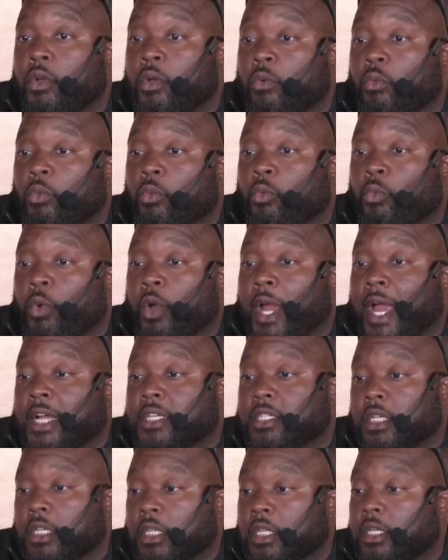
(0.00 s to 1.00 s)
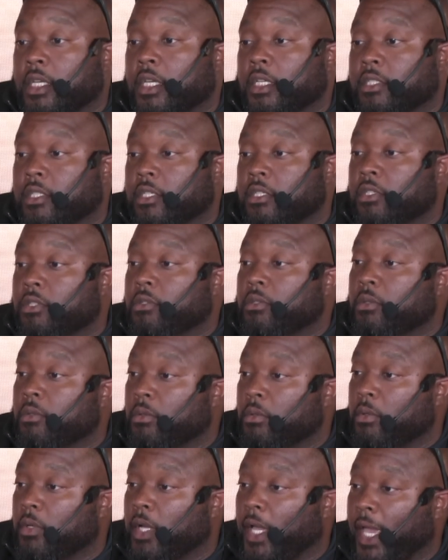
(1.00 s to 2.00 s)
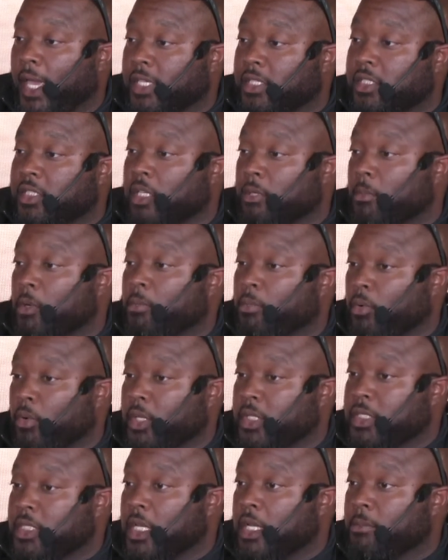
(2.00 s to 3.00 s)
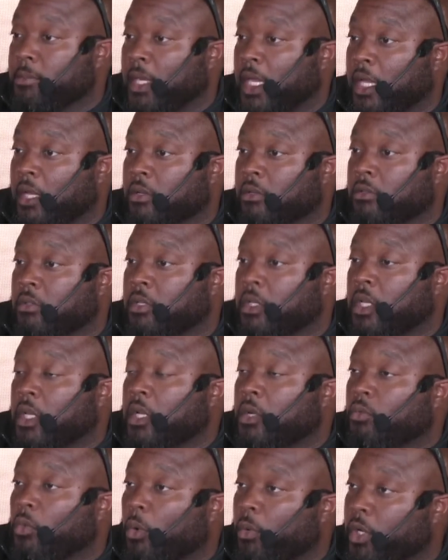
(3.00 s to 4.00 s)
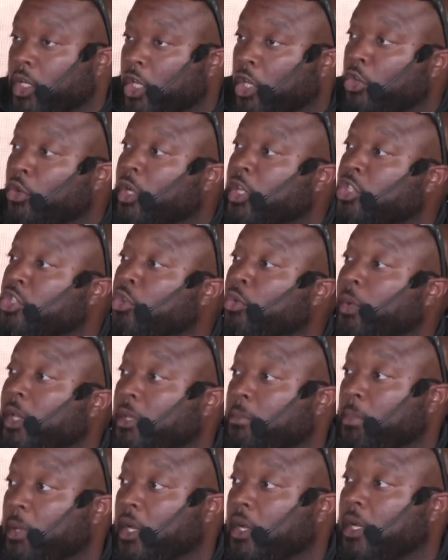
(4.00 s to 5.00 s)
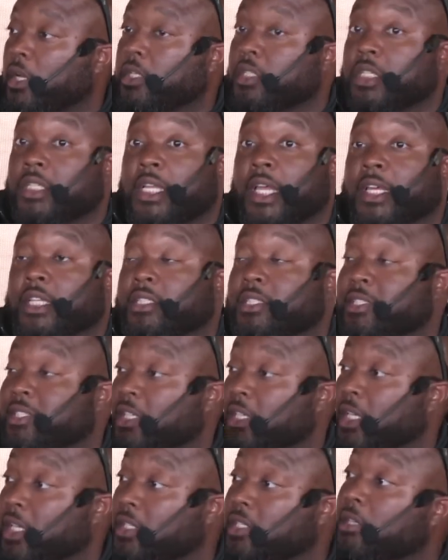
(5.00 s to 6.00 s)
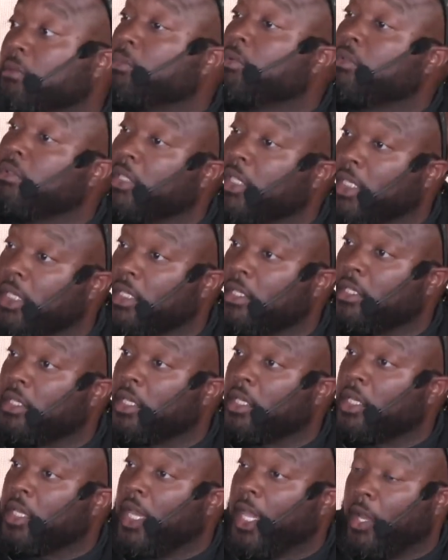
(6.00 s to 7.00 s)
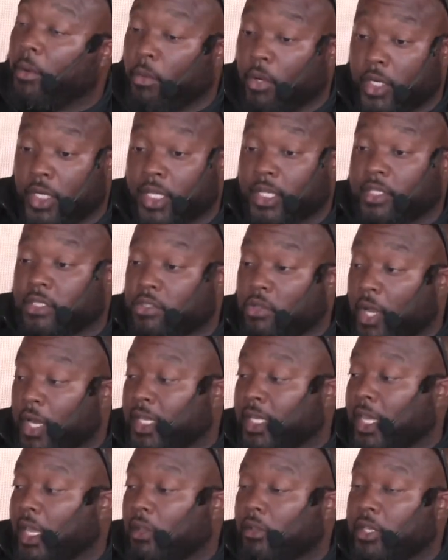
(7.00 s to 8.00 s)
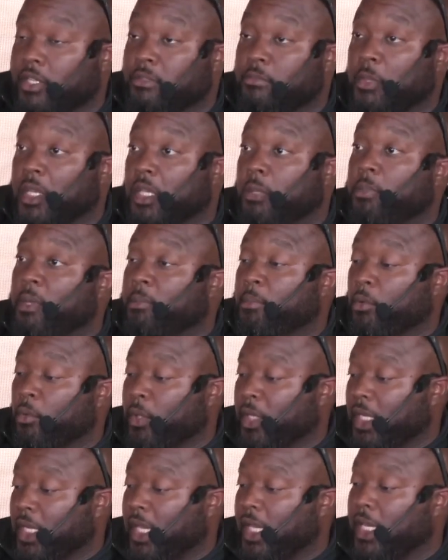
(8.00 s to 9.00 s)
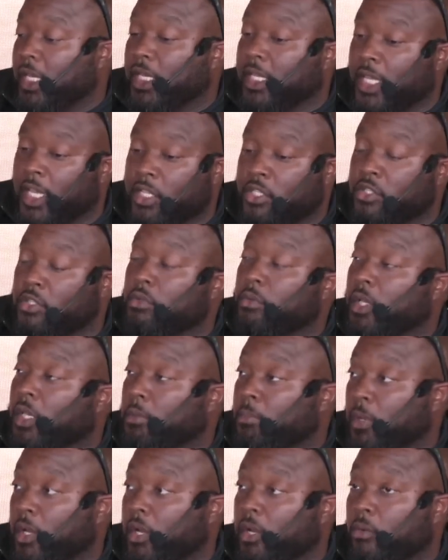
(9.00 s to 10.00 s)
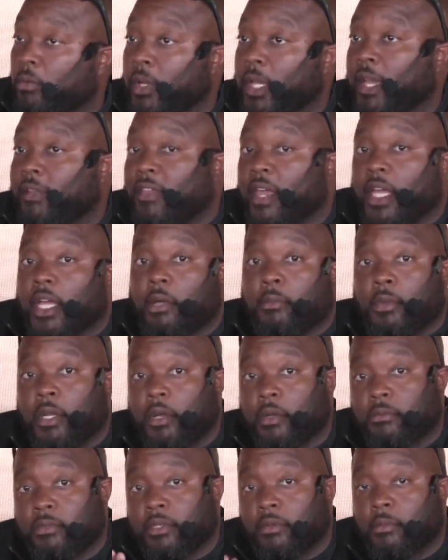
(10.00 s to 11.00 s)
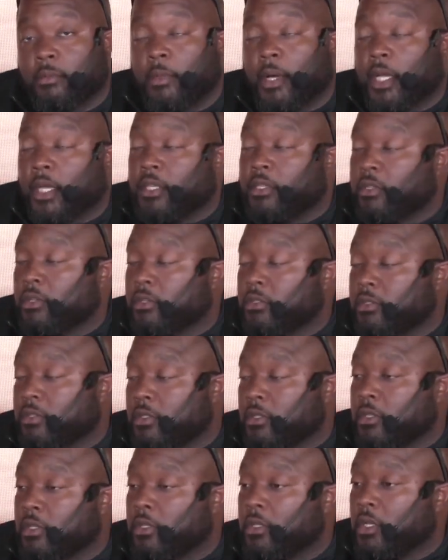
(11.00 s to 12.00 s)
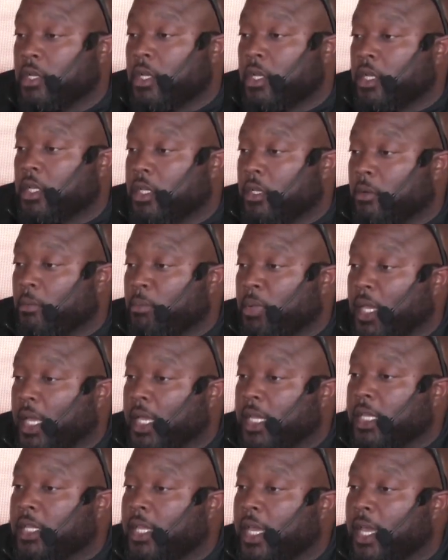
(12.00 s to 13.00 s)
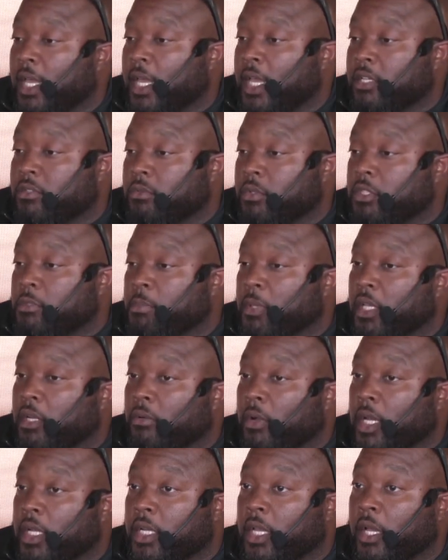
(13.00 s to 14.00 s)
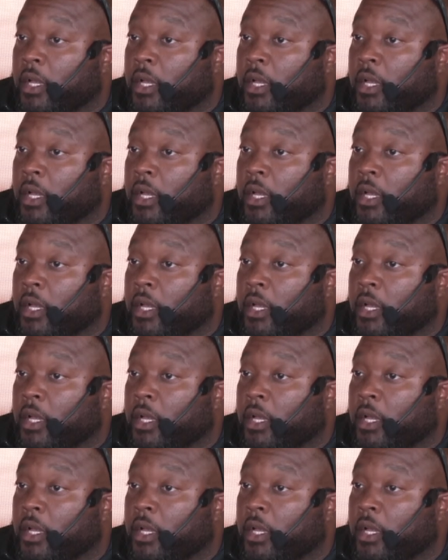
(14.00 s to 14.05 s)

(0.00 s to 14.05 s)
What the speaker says: We're actually looking to do a summer point in time count where we're going to do a 2-week period, just like City of Temple did, and we're going to try to count as many people we can in that 2-week period. We have that coming up. Some of my interns are planning that as we speak right now.